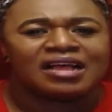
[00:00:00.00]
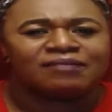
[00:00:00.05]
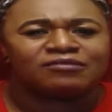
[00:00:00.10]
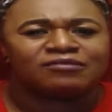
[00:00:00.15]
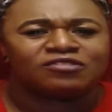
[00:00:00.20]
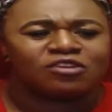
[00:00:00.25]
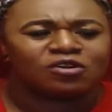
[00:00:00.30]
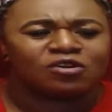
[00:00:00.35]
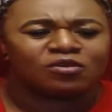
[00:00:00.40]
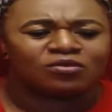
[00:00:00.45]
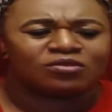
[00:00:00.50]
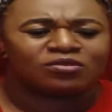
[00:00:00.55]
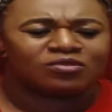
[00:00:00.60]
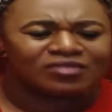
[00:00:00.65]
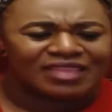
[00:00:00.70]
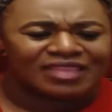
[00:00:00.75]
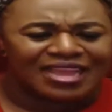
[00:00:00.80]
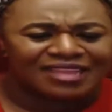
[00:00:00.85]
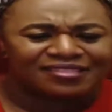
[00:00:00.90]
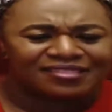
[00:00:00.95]
So
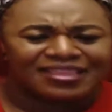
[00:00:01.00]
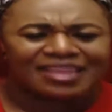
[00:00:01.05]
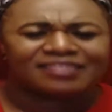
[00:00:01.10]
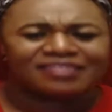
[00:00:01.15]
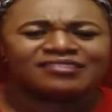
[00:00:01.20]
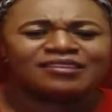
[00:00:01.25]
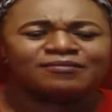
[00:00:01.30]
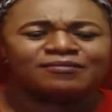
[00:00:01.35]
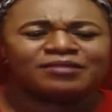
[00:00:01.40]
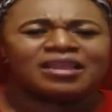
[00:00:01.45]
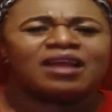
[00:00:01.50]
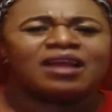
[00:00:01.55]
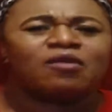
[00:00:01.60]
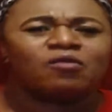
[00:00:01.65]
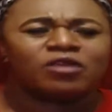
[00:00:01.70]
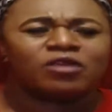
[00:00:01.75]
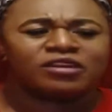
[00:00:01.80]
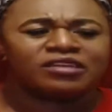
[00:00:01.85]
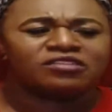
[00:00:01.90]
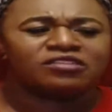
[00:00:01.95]
that's something I
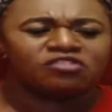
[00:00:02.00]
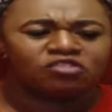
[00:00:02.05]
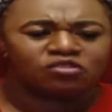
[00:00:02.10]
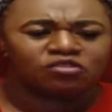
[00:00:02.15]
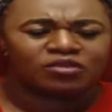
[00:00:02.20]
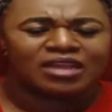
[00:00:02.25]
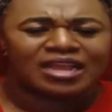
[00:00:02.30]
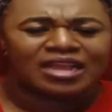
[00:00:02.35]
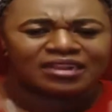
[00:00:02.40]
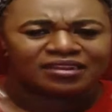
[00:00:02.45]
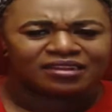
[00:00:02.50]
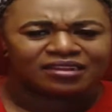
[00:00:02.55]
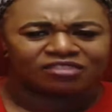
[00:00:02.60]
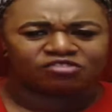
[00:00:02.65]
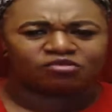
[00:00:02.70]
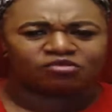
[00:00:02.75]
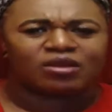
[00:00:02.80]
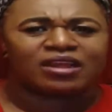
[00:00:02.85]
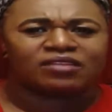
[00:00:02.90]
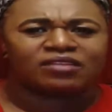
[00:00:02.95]
wanted to kind of
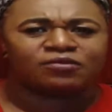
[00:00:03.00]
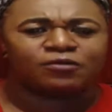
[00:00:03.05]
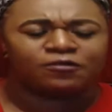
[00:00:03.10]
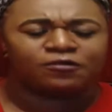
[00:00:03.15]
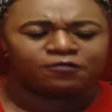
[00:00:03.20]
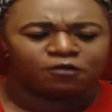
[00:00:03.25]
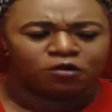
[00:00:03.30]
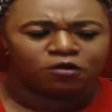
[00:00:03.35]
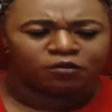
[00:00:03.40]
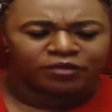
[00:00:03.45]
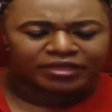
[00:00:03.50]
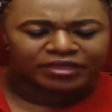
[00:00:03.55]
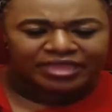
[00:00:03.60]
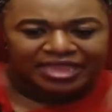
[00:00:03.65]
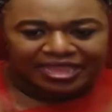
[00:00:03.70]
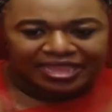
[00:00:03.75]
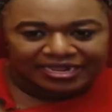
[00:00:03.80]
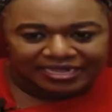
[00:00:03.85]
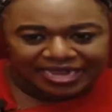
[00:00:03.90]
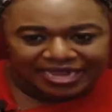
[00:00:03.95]
address before we
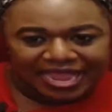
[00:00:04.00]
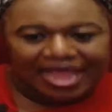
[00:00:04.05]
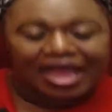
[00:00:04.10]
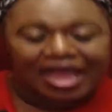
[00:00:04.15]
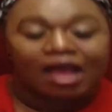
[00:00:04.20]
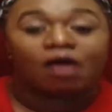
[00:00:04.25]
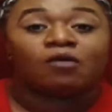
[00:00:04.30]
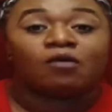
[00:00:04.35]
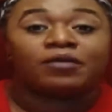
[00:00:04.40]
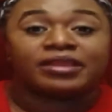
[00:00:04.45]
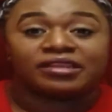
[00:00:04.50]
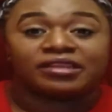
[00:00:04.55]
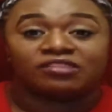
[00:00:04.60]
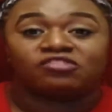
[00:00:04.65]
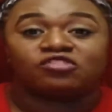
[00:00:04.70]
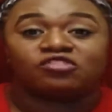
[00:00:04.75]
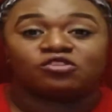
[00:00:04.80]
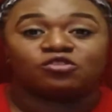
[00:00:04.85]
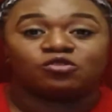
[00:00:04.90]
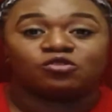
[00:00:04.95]
get now
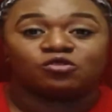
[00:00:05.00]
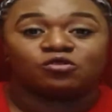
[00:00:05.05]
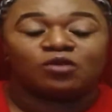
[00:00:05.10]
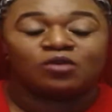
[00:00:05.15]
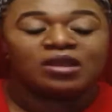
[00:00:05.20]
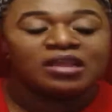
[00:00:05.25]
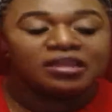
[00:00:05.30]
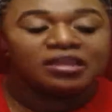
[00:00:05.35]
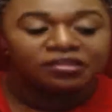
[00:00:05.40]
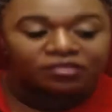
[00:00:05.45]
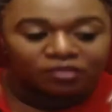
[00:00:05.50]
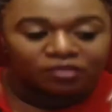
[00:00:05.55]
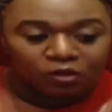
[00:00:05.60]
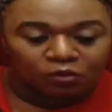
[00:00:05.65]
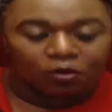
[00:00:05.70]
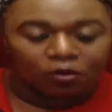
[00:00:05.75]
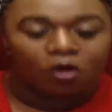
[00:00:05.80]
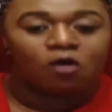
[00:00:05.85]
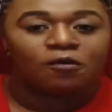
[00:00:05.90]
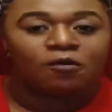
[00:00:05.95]
into the
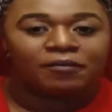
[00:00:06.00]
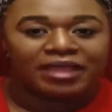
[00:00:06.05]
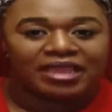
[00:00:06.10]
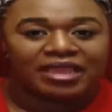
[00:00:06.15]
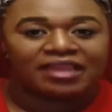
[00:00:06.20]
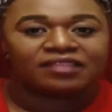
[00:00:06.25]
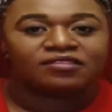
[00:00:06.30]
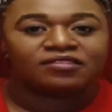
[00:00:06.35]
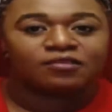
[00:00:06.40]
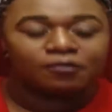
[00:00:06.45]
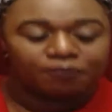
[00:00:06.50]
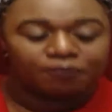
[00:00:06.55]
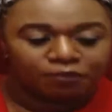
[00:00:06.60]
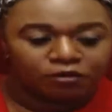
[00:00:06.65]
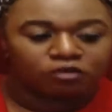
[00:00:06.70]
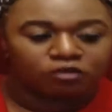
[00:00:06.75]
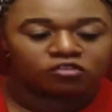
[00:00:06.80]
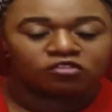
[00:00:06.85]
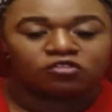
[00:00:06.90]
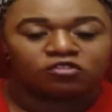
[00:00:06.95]
romance
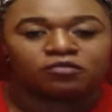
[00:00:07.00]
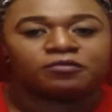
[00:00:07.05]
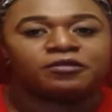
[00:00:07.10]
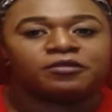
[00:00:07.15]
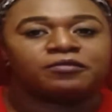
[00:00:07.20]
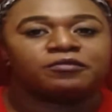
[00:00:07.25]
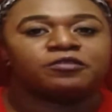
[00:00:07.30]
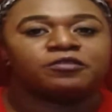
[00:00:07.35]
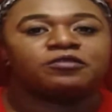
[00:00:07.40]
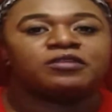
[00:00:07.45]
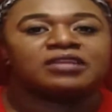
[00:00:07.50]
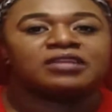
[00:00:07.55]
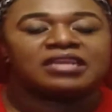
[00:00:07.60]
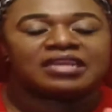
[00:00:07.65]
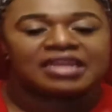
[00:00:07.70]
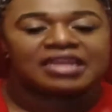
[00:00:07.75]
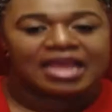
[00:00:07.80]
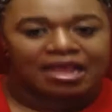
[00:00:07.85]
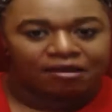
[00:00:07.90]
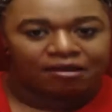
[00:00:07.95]
booktube community
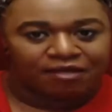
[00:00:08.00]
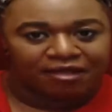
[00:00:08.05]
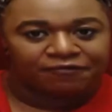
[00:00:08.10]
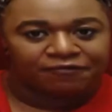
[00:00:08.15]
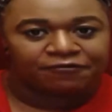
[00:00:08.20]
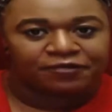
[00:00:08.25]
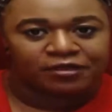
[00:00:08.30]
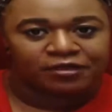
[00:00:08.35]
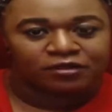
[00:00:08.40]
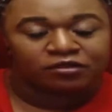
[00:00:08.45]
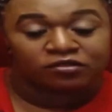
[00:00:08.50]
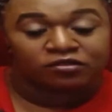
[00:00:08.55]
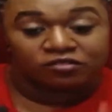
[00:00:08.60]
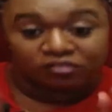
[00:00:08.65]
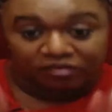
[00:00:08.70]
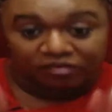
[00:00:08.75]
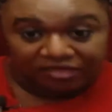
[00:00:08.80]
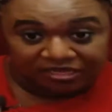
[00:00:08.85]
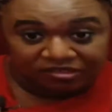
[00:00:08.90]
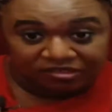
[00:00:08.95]
and how I feel.
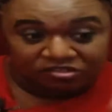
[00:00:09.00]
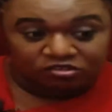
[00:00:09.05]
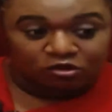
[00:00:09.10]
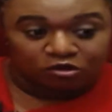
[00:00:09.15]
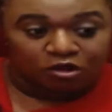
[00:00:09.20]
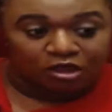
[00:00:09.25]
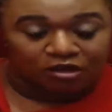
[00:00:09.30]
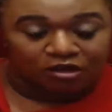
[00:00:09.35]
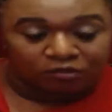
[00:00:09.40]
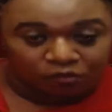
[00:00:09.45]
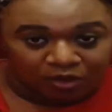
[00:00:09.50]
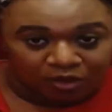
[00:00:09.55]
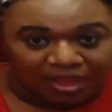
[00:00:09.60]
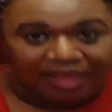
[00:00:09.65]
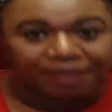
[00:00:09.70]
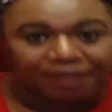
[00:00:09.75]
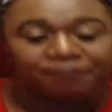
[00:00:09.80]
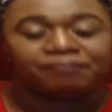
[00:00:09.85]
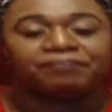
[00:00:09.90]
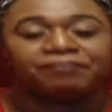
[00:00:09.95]
So let's talk, right?